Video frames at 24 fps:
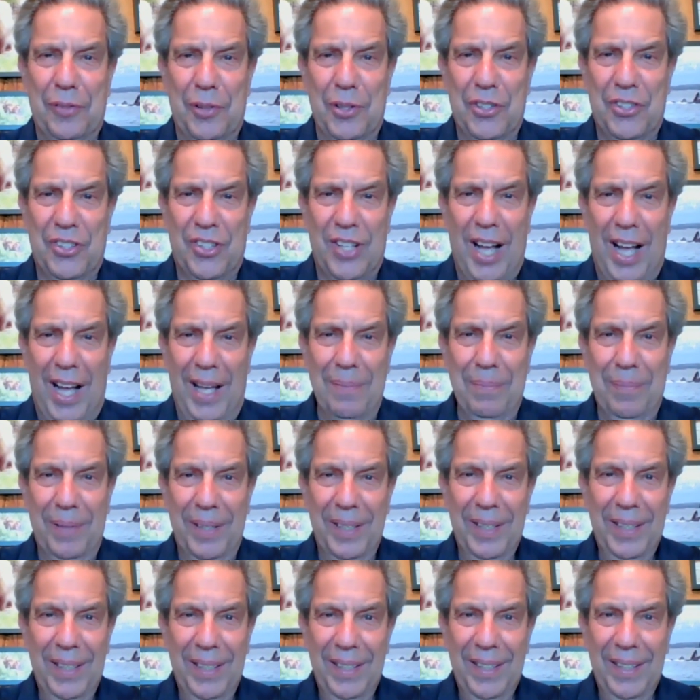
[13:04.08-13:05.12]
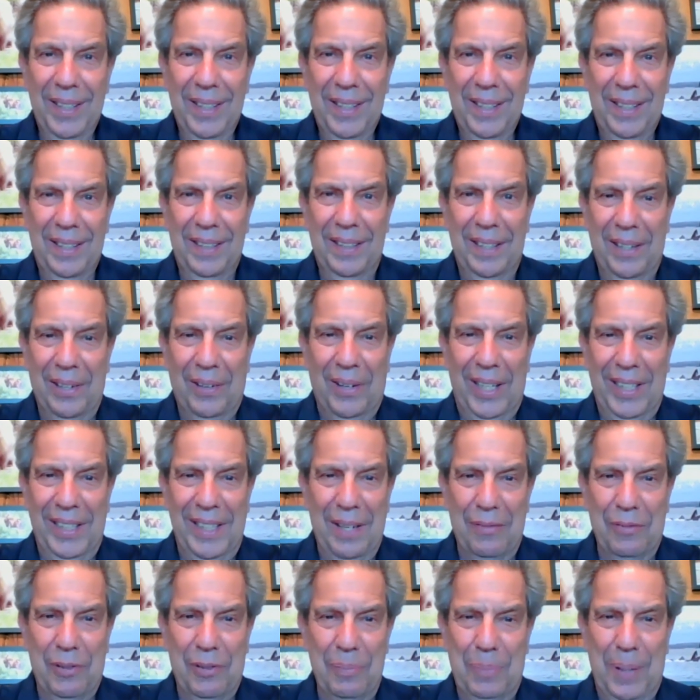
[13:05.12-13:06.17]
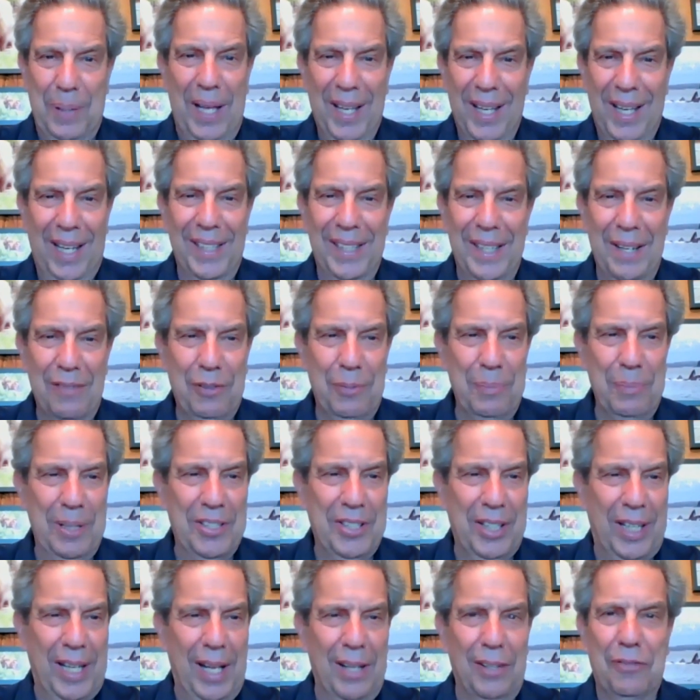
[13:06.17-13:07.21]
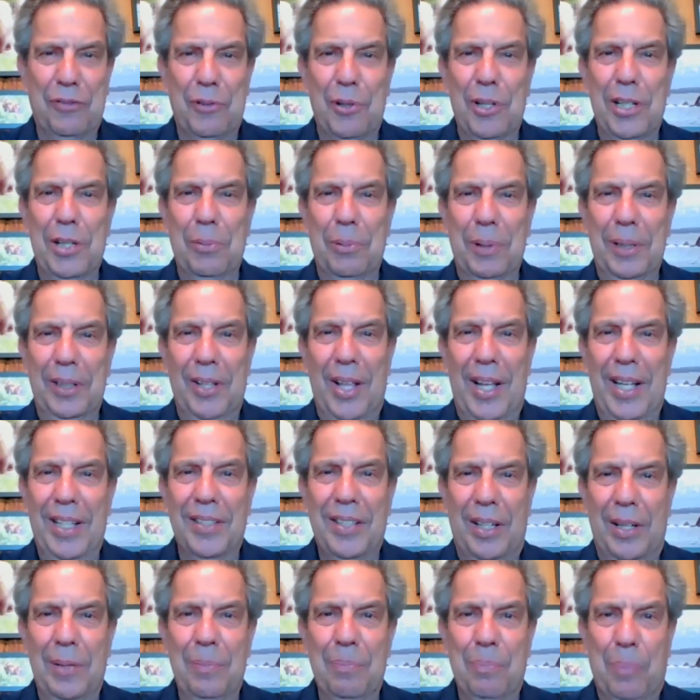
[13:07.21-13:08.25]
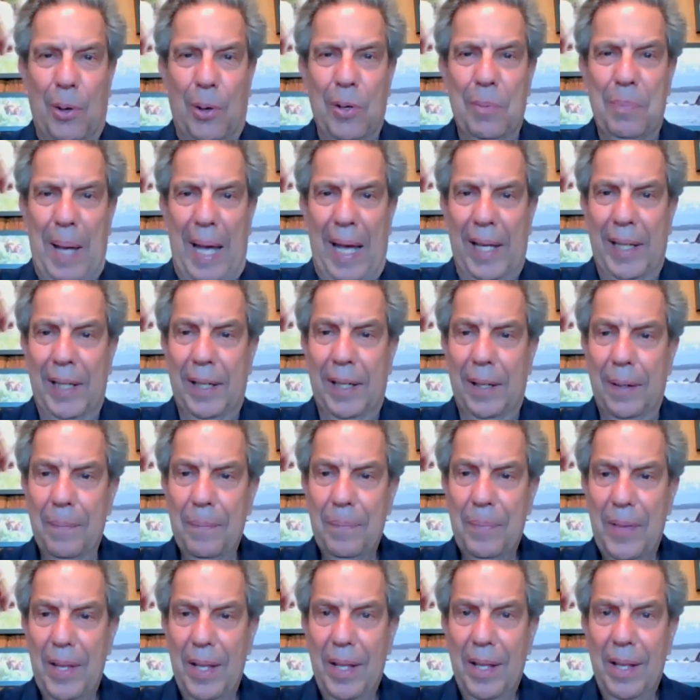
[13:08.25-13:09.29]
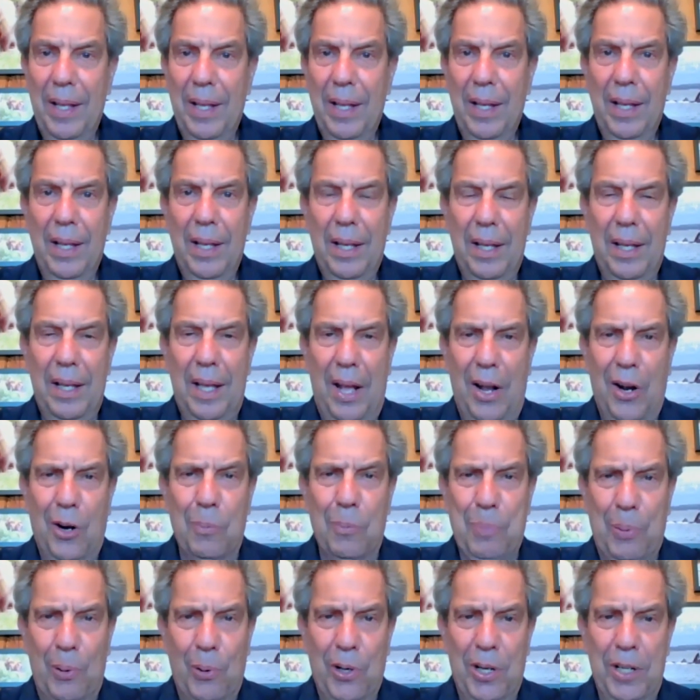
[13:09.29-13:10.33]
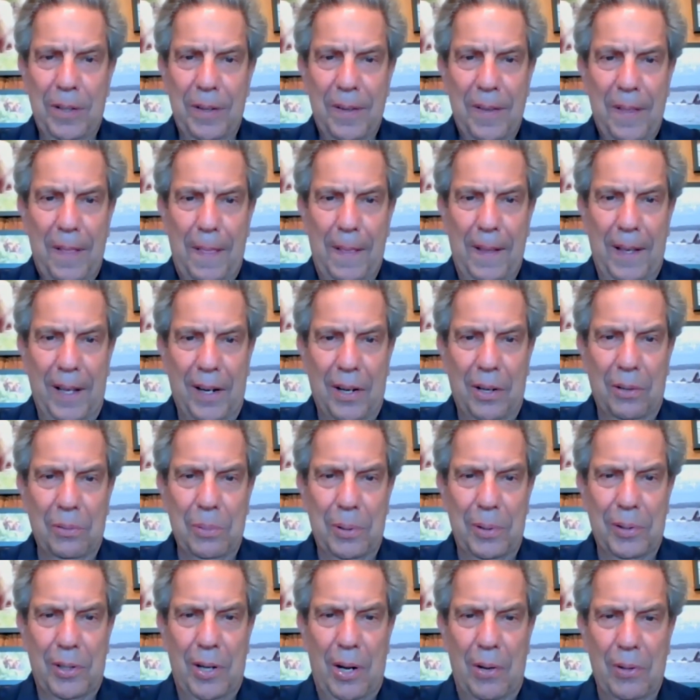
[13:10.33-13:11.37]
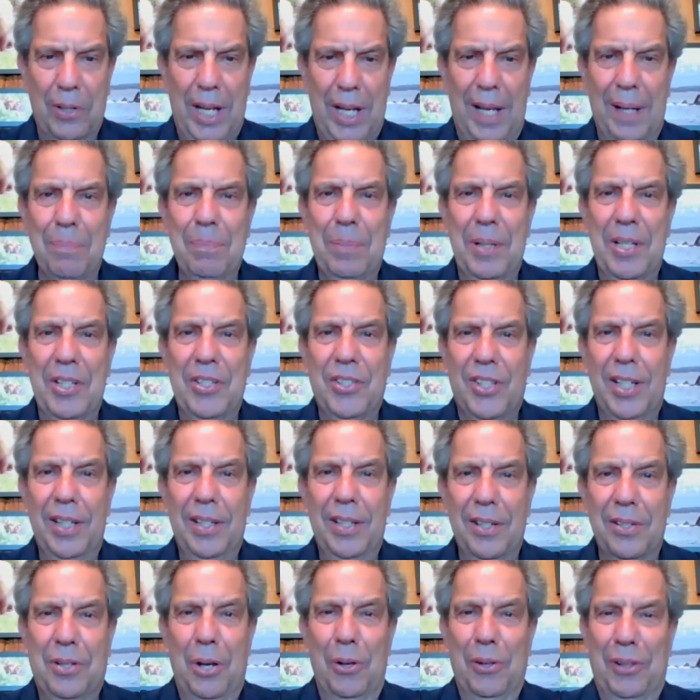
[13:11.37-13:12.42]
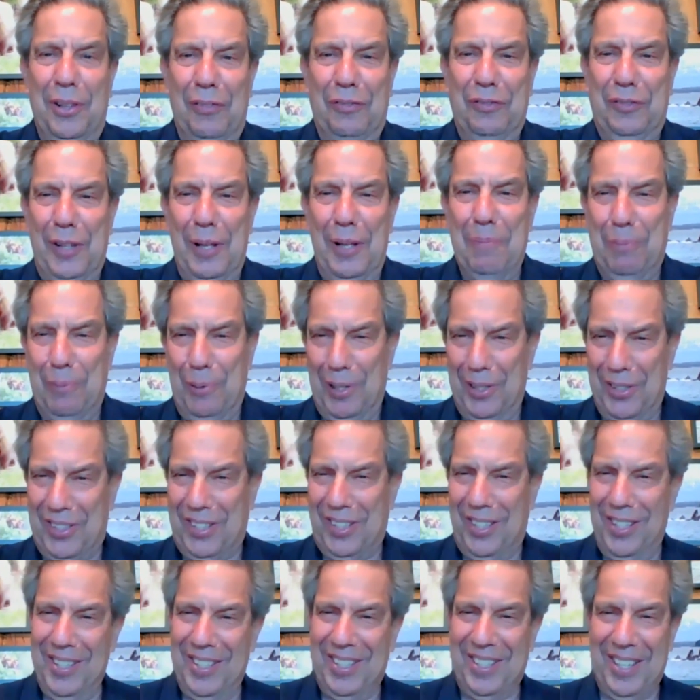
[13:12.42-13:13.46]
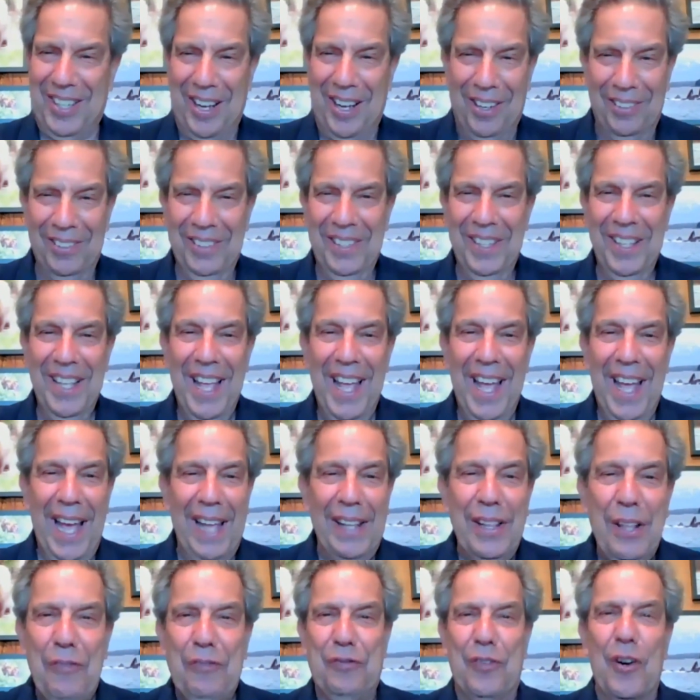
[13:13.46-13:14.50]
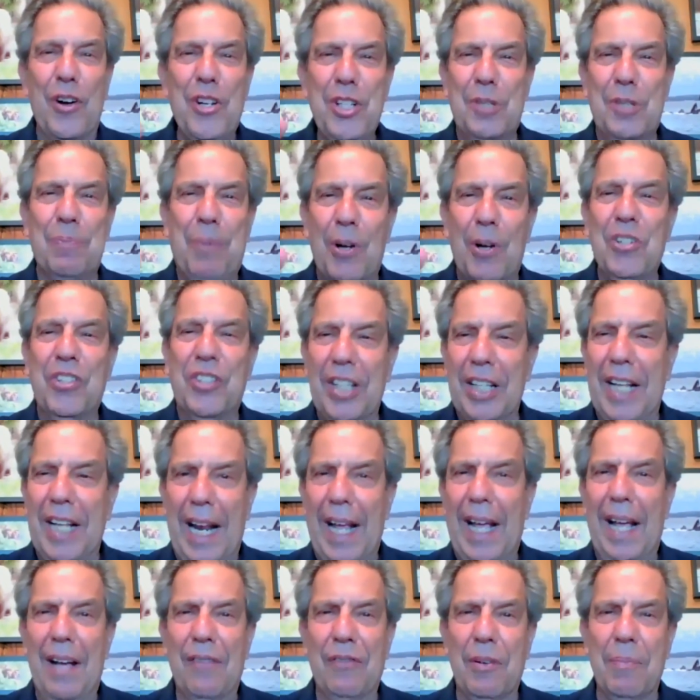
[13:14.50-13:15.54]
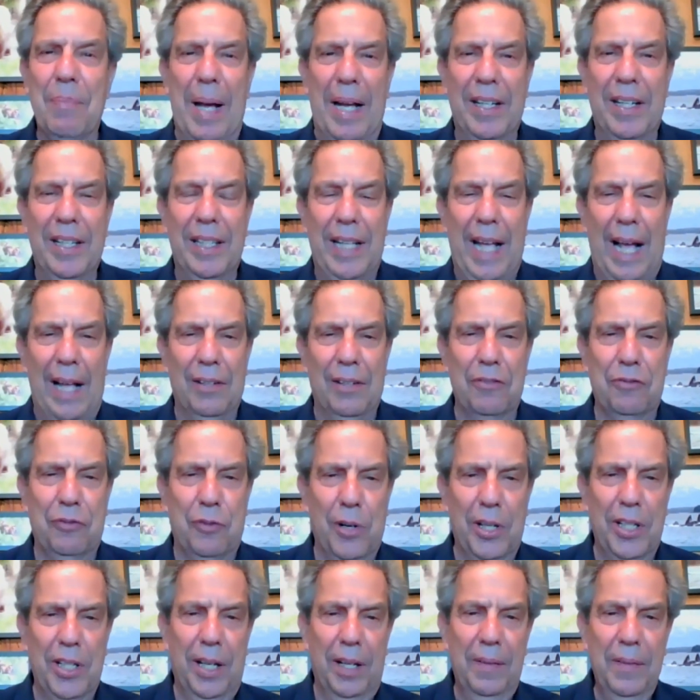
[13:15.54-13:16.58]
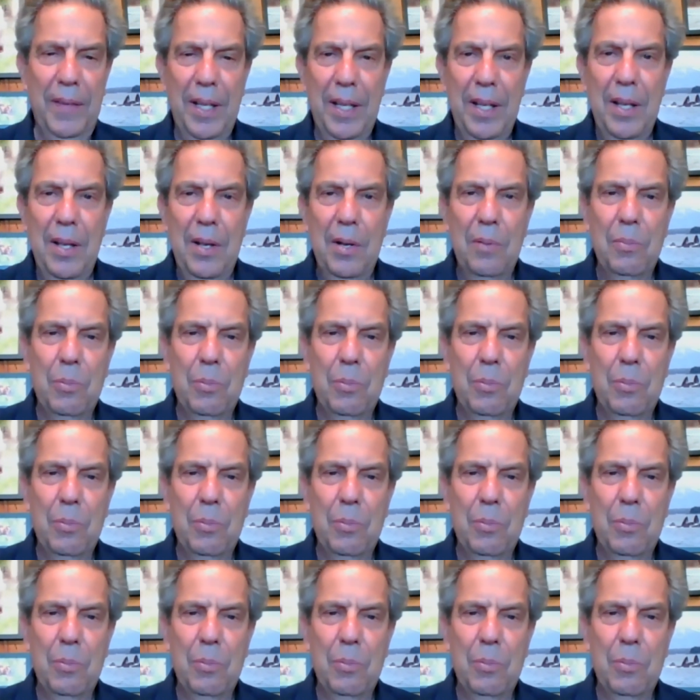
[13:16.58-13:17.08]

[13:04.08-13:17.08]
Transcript: for the first time. You know, I'd never been to California. We landed in Burbank Airport. You know, we were going to NBC to do the Flip Wilson show. And the first person that I ever met in California